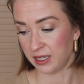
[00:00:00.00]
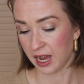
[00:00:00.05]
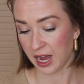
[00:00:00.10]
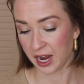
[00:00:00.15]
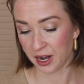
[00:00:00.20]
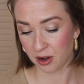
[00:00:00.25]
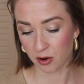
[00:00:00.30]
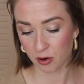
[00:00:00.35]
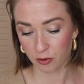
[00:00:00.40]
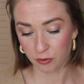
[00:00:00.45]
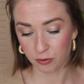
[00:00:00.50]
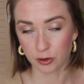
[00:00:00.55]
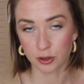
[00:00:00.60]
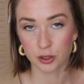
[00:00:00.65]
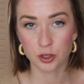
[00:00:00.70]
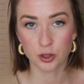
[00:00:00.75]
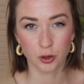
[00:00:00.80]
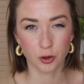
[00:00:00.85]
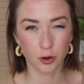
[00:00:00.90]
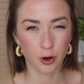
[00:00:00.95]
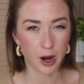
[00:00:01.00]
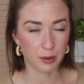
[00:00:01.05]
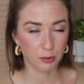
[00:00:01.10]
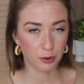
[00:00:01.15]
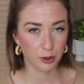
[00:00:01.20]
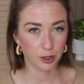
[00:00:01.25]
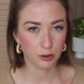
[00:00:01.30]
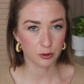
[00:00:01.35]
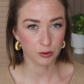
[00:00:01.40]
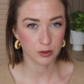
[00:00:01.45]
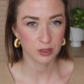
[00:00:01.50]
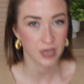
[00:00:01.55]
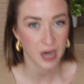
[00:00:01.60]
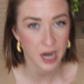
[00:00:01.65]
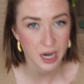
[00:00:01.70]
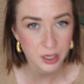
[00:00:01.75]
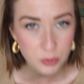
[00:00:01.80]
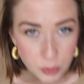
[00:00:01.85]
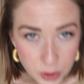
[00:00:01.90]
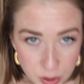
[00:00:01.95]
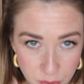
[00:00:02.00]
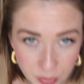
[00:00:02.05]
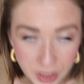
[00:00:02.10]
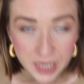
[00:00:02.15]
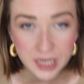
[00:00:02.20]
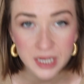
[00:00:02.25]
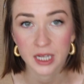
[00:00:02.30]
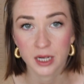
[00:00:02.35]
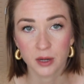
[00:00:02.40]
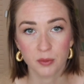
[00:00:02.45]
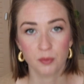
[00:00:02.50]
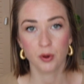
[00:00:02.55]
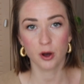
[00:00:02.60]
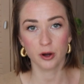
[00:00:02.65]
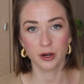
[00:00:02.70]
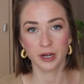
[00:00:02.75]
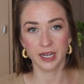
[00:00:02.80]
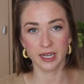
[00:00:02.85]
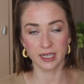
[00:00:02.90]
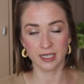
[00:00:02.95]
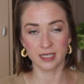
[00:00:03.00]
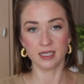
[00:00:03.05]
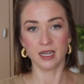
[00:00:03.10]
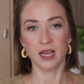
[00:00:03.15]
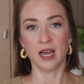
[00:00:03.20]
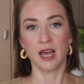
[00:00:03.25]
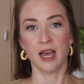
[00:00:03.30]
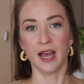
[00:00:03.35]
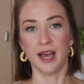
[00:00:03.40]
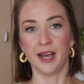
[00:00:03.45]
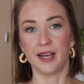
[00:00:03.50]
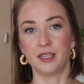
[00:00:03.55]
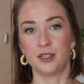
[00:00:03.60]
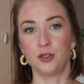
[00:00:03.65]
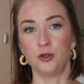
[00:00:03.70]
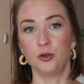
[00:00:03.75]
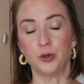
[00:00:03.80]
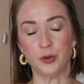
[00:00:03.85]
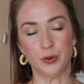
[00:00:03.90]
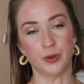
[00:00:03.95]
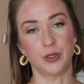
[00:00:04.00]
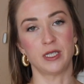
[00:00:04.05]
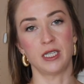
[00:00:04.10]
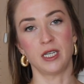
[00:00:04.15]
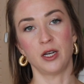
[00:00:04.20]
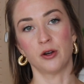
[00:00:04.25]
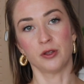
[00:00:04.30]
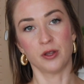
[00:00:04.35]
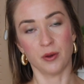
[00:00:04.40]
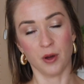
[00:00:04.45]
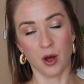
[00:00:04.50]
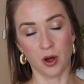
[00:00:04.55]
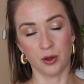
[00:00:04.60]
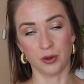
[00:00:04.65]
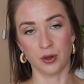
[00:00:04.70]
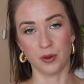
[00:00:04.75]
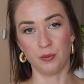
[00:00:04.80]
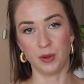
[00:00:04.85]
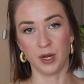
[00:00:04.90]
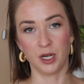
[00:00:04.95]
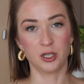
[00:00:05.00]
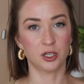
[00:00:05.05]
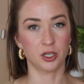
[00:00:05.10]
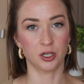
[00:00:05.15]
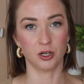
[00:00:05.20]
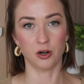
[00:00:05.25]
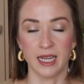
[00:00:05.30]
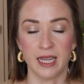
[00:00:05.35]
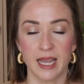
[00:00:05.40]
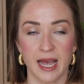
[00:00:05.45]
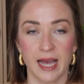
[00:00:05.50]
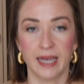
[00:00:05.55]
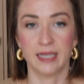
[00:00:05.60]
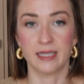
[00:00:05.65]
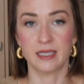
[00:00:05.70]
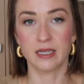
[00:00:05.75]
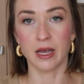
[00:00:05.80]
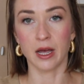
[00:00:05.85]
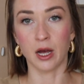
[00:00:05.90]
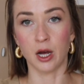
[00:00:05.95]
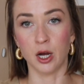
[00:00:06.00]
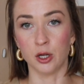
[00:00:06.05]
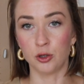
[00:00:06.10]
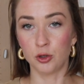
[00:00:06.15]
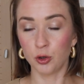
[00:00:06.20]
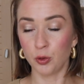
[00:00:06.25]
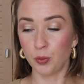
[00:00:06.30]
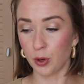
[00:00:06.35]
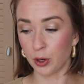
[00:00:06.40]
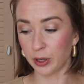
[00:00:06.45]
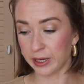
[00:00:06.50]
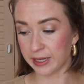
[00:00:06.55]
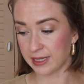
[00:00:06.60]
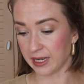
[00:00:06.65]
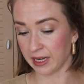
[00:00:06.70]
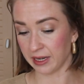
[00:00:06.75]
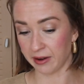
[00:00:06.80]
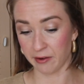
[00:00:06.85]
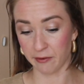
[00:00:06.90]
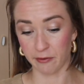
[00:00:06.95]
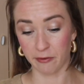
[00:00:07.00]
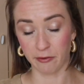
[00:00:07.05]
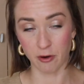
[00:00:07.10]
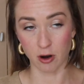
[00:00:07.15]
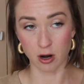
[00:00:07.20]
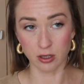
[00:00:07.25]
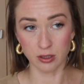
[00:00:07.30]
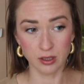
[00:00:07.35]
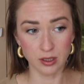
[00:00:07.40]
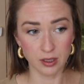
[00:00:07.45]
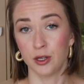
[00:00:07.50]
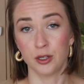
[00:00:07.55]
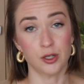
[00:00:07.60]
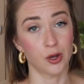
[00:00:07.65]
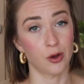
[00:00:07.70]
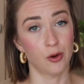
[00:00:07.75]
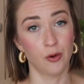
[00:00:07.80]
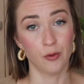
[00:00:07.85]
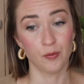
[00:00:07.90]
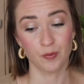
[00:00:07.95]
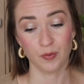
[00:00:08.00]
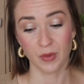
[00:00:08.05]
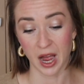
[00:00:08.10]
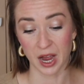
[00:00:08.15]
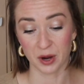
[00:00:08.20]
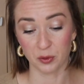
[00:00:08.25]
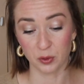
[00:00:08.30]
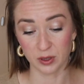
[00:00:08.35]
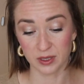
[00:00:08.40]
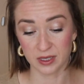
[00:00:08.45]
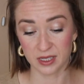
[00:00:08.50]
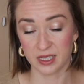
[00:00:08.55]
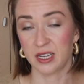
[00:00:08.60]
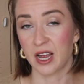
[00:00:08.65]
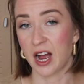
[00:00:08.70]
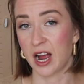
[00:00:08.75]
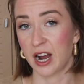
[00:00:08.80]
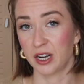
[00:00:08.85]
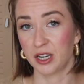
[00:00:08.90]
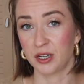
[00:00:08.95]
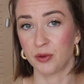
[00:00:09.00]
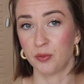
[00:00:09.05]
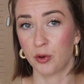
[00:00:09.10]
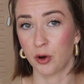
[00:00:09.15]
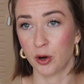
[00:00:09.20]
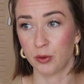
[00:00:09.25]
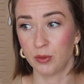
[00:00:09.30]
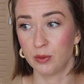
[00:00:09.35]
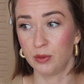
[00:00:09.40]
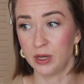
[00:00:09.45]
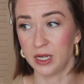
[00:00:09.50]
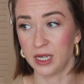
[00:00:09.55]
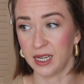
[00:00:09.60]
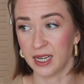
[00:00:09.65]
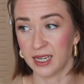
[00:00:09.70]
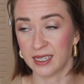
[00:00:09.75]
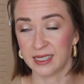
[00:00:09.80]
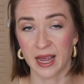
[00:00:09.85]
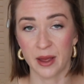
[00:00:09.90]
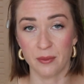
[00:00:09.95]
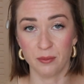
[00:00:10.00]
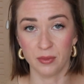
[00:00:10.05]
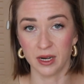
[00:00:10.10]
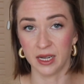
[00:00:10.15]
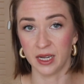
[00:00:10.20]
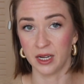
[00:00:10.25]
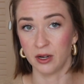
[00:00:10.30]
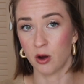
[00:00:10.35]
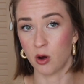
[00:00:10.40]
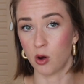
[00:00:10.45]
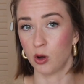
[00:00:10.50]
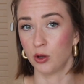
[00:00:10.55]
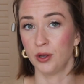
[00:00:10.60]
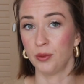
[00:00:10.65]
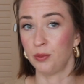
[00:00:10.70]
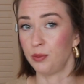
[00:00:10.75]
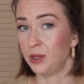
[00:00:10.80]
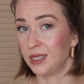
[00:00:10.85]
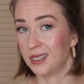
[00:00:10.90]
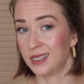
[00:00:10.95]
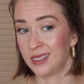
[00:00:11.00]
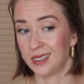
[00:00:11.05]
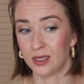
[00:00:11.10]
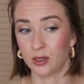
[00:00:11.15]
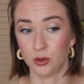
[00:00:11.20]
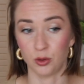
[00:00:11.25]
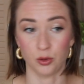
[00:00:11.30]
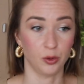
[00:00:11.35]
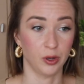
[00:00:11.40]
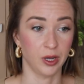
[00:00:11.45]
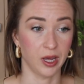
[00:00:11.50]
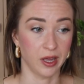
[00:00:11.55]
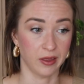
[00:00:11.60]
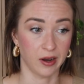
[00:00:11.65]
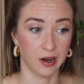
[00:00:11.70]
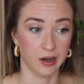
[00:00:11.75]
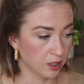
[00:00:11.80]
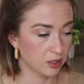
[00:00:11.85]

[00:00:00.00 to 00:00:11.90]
I know for sure I'm going to start with making pockets. As you could see on the picture, it has 2 pockets in the front, so I will start probably assembling all the pieces together.